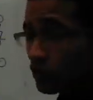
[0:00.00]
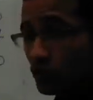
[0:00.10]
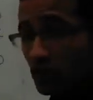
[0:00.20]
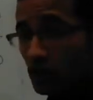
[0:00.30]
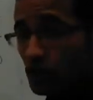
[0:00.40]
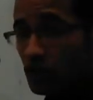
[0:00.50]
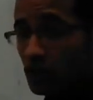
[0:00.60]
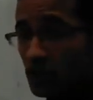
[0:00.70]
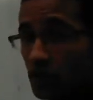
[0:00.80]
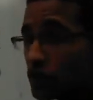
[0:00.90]

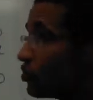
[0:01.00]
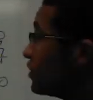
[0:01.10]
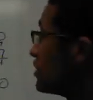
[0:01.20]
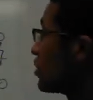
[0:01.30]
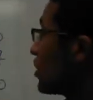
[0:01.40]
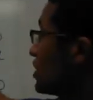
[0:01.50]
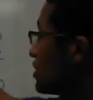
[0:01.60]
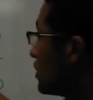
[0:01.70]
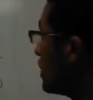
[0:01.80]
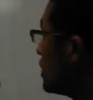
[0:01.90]
solutions to this equation.
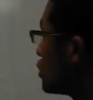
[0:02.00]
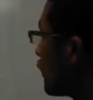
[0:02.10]
So if